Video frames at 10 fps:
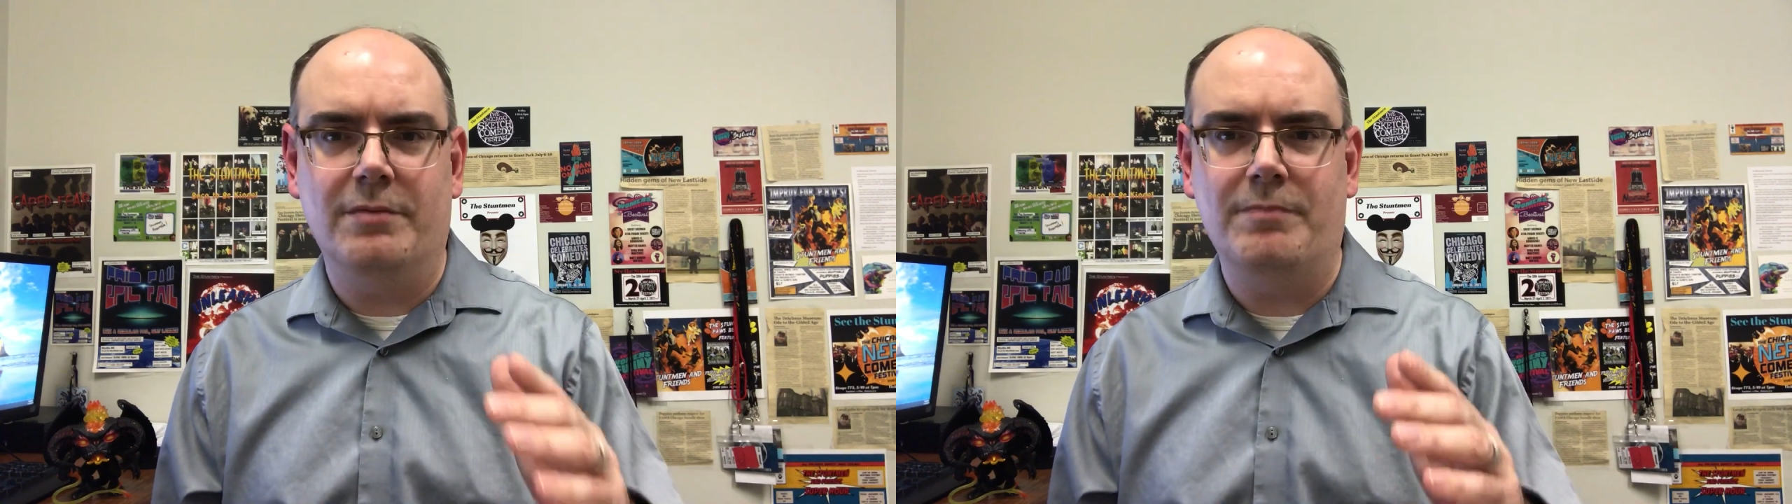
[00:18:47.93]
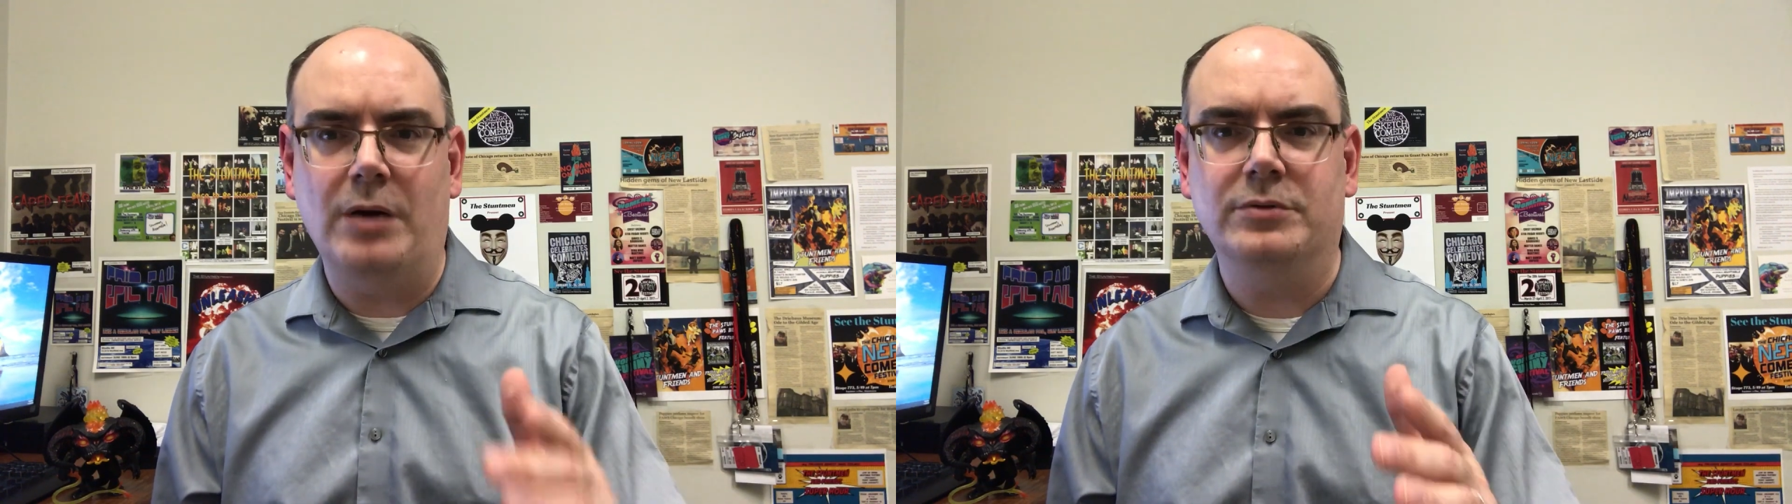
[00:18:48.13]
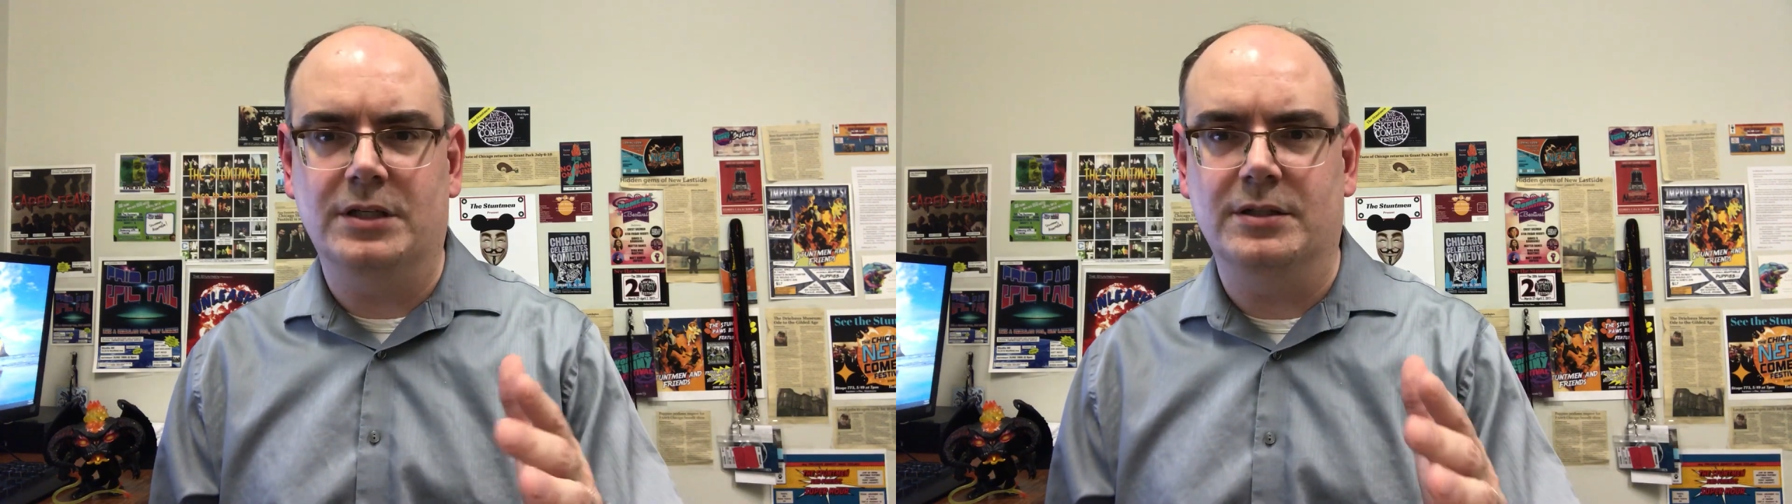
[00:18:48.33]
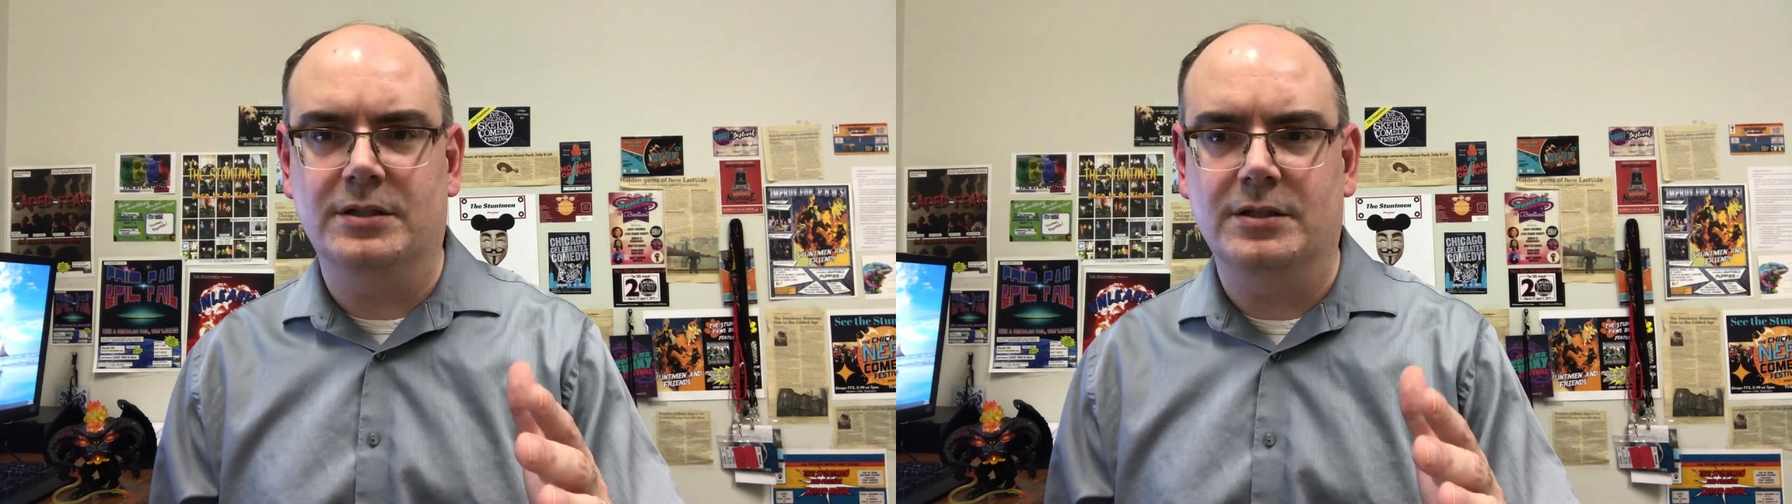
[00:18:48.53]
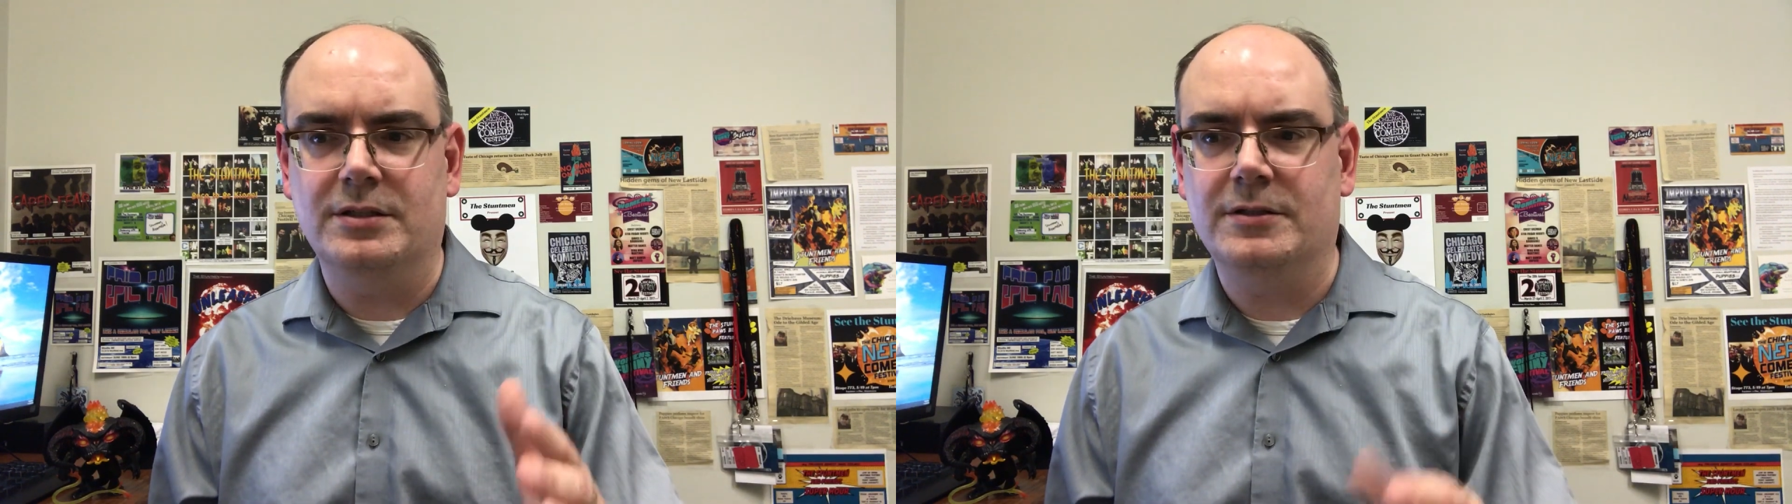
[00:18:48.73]
the
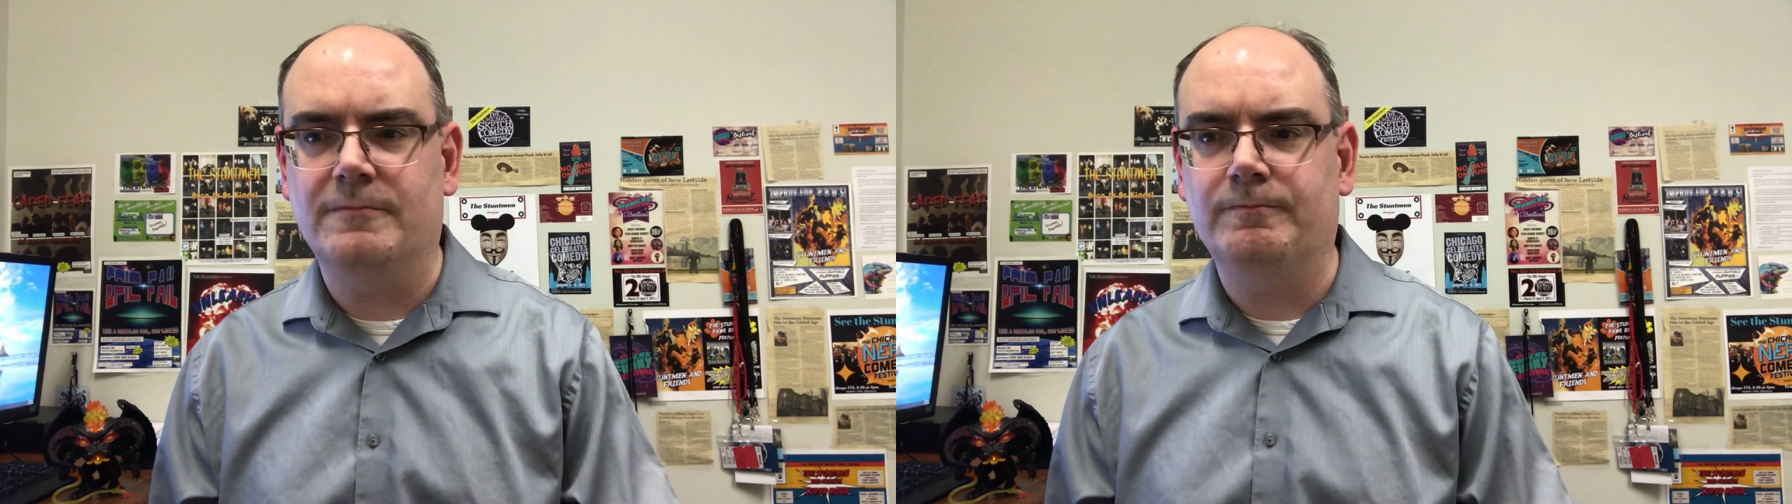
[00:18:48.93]
mountains."